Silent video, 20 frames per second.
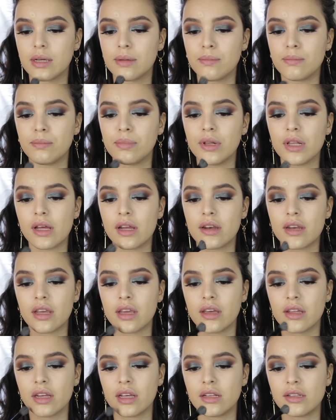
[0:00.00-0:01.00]
and
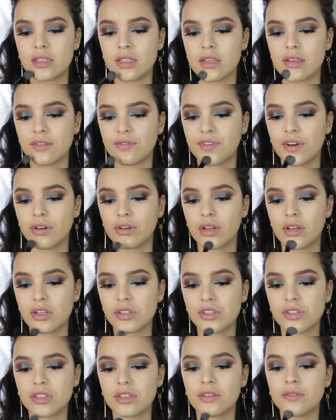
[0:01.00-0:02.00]
blending it into the
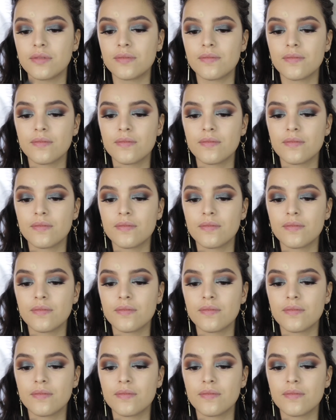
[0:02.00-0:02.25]
foundation.